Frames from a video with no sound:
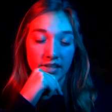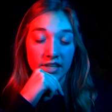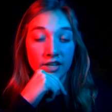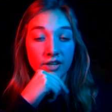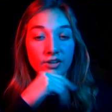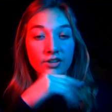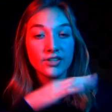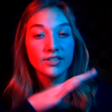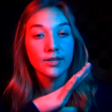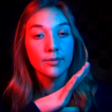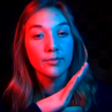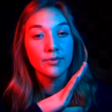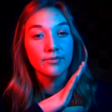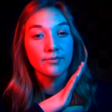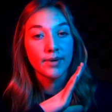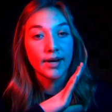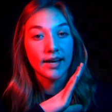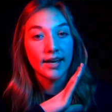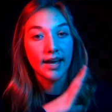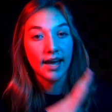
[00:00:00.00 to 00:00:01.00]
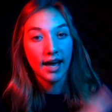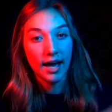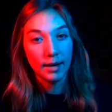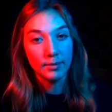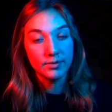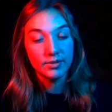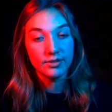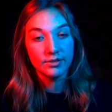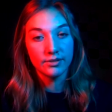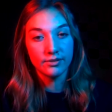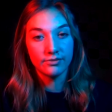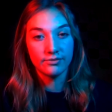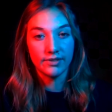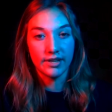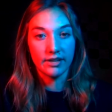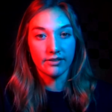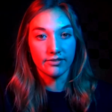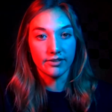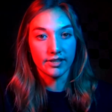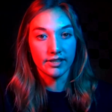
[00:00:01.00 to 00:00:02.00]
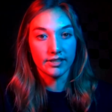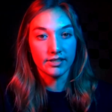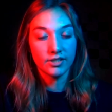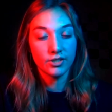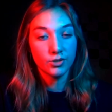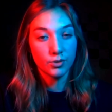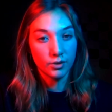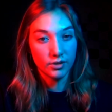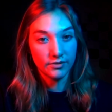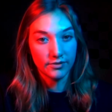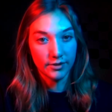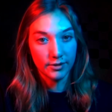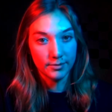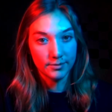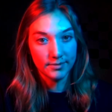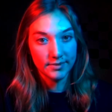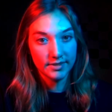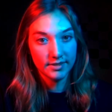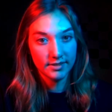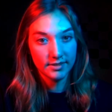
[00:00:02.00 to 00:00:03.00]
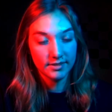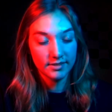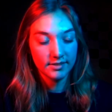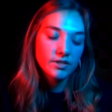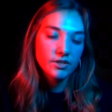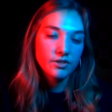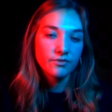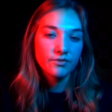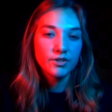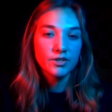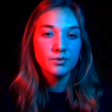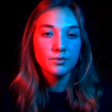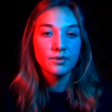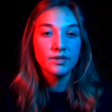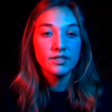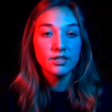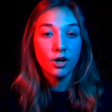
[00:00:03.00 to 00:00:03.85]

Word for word: Here are some of my absolute favorite short films. So the first one is